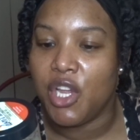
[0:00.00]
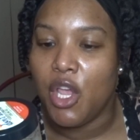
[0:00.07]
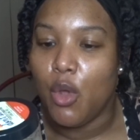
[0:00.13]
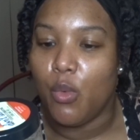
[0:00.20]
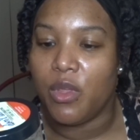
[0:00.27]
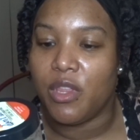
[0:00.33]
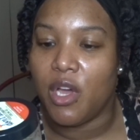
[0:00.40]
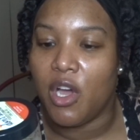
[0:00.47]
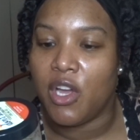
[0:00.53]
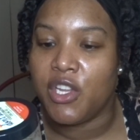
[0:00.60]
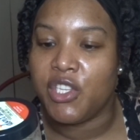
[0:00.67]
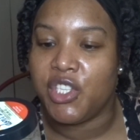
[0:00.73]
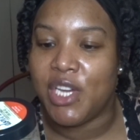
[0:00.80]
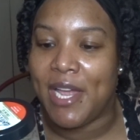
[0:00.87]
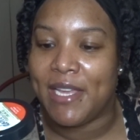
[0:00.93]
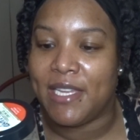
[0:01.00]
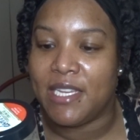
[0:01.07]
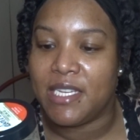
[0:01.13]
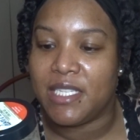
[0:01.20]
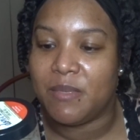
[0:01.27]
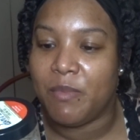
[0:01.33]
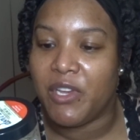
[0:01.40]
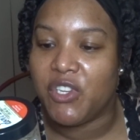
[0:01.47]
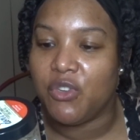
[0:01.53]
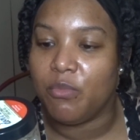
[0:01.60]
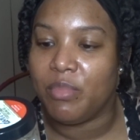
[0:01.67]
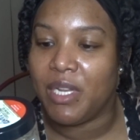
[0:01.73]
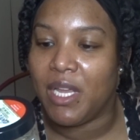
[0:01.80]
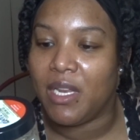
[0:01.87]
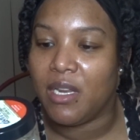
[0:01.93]
with Aunt Jackie's special
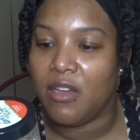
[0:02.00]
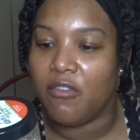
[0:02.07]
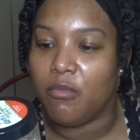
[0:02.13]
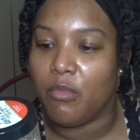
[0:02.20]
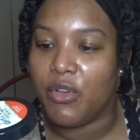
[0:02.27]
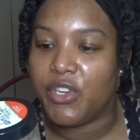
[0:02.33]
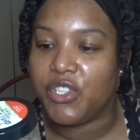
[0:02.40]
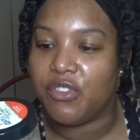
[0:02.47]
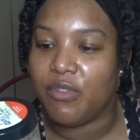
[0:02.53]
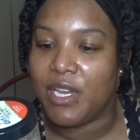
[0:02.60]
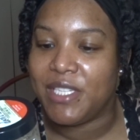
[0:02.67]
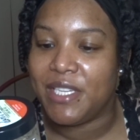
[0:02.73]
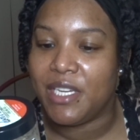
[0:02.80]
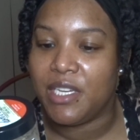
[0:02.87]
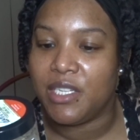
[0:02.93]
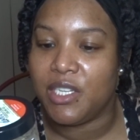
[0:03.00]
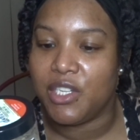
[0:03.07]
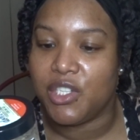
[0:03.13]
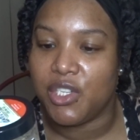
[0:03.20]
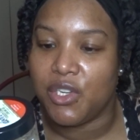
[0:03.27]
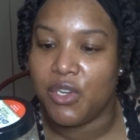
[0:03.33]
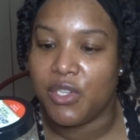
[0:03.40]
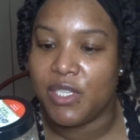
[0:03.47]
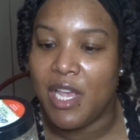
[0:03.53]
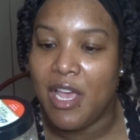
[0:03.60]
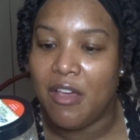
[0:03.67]
blend of moisturizing conditioners,